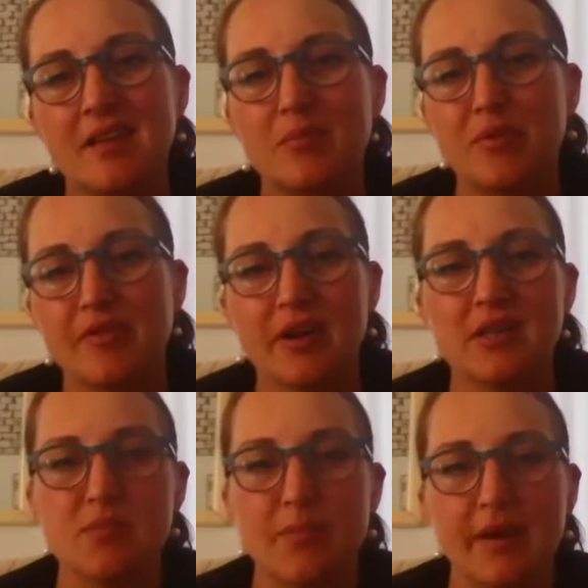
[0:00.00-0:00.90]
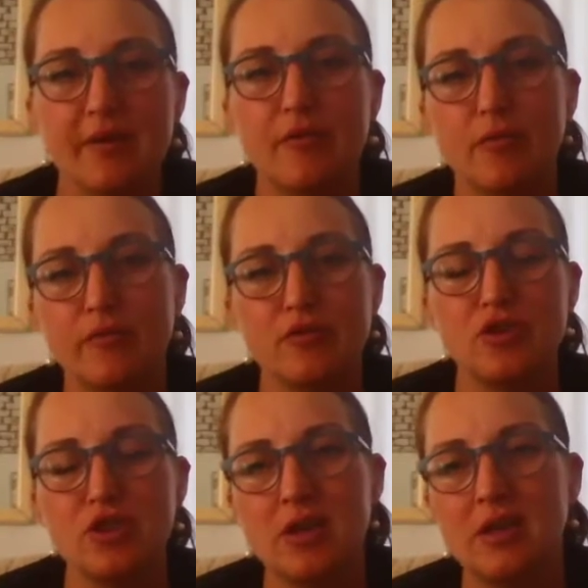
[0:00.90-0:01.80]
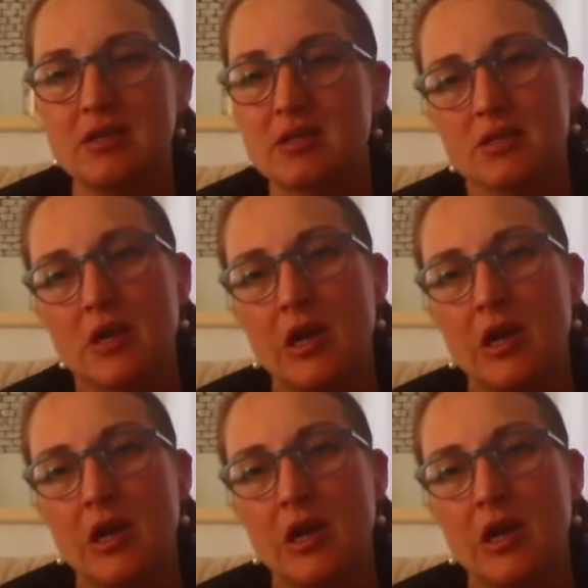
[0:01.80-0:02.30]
that provides a platform for journalists